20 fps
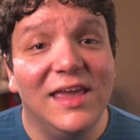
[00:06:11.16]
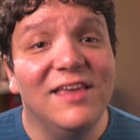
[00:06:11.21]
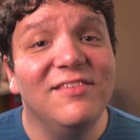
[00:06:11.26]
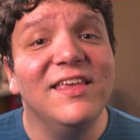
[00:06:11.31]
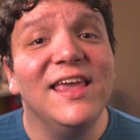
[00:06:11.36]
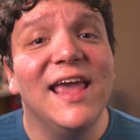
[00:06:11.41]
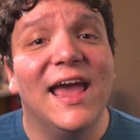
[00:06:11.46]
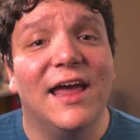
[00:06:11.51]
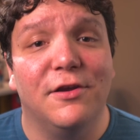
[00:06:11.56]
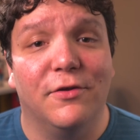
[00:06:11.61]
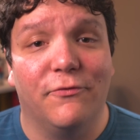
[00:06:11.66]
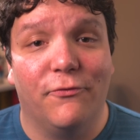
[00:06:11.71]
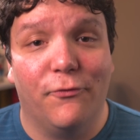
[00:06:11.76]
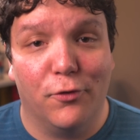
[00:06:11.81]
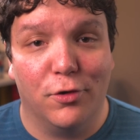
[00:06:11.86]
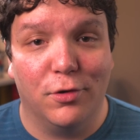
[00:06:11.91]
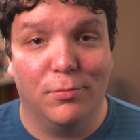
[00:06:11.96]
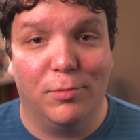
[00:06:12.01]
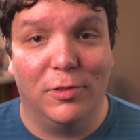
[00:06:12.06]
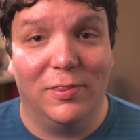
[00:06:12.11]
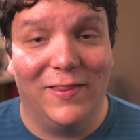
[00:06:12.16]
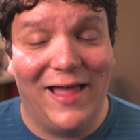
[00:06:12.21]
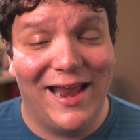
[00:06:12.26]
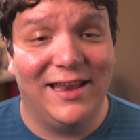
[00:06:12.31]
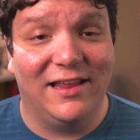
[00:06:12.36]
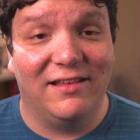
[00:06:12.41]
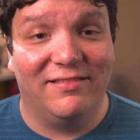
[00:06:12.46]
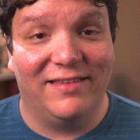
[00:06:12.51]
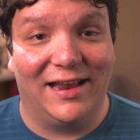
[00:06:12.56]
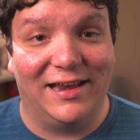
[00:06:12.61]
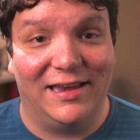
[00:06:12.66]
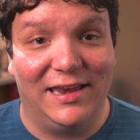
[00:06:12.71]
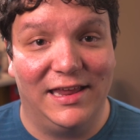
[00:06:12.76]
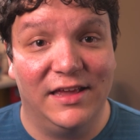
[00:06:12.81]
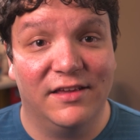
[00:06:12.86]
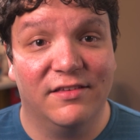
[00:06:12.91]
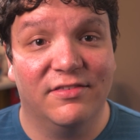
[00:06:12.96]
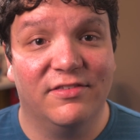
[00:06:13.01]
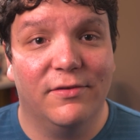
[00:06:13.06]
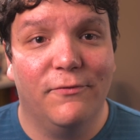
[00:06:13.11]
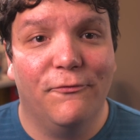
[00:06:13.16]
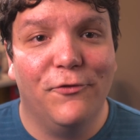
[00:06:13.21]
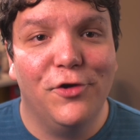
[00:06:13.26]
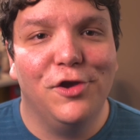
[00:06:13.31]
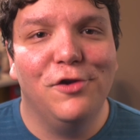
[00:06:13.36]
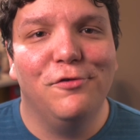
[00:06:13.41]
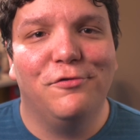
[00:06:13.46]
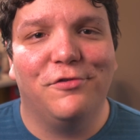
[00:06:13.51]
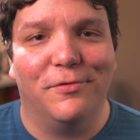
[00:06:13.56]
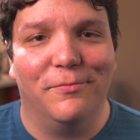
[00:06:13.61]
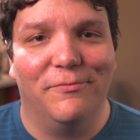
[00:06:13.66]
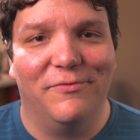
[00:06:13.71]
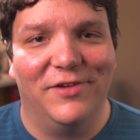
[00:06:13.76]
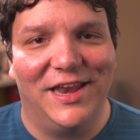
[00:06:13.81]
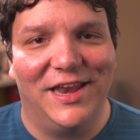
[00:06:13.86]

easy and affordable lighting techniques for YouTube